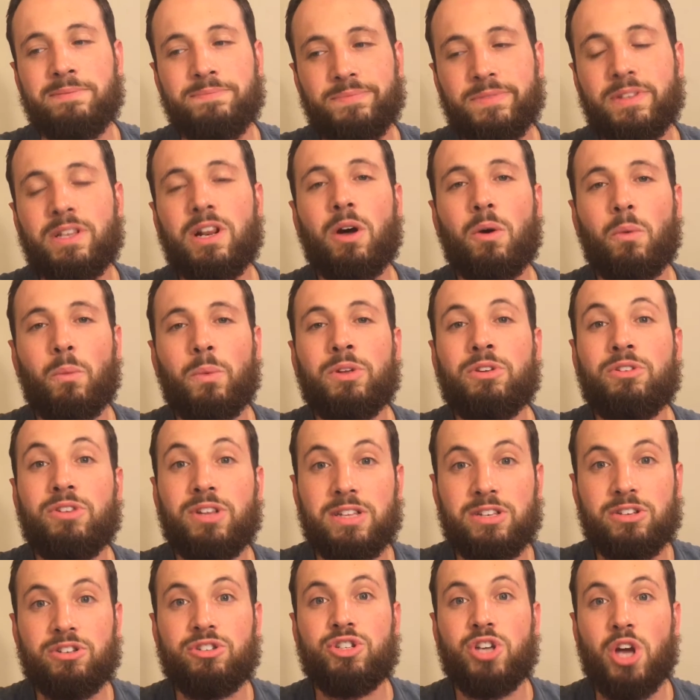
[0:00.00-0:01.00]
you know, when you
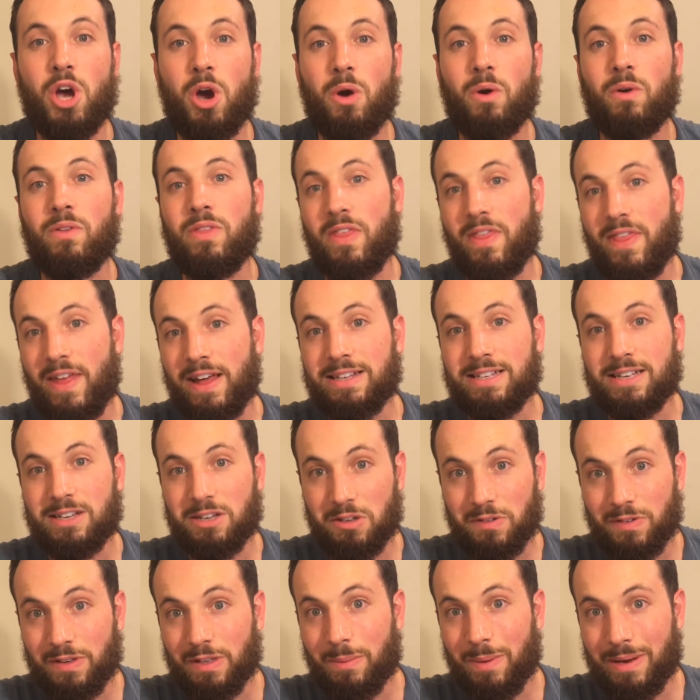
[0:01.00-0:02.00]
need to show that that's how
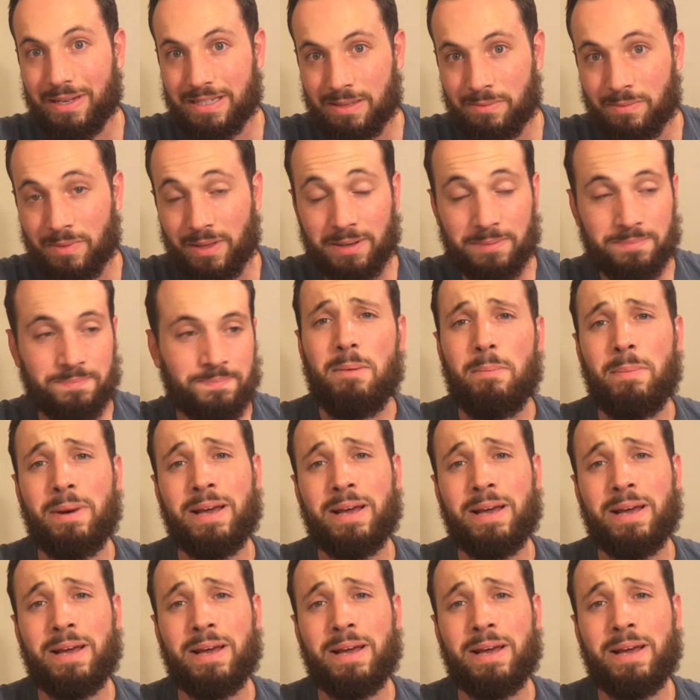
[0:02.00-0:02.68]
you feel about something.